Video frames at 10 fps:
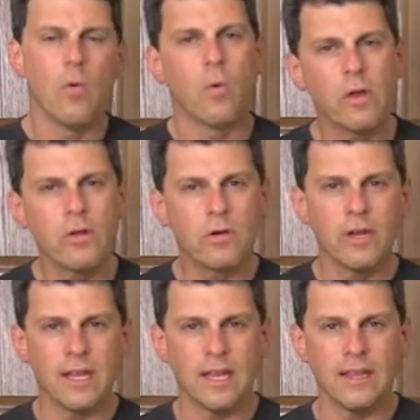Where are you
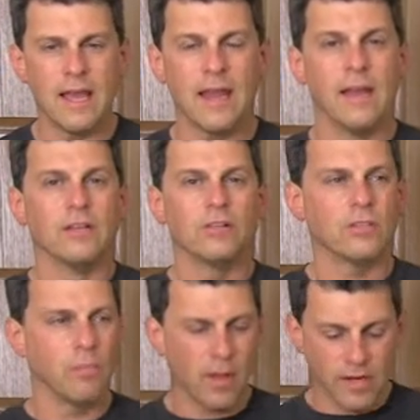going to get that to
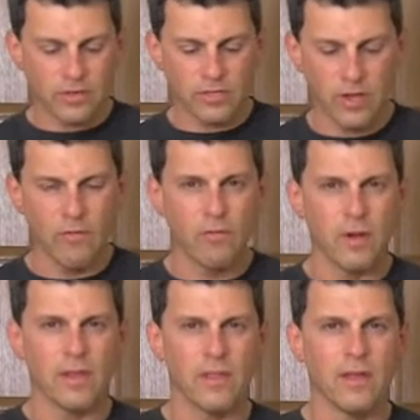supply yourself
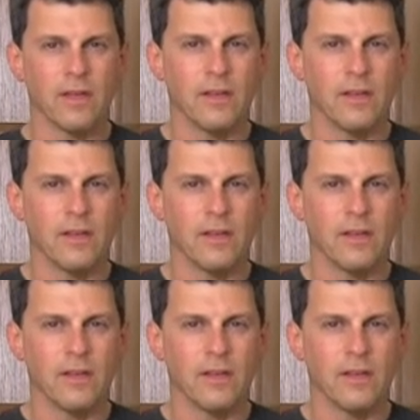with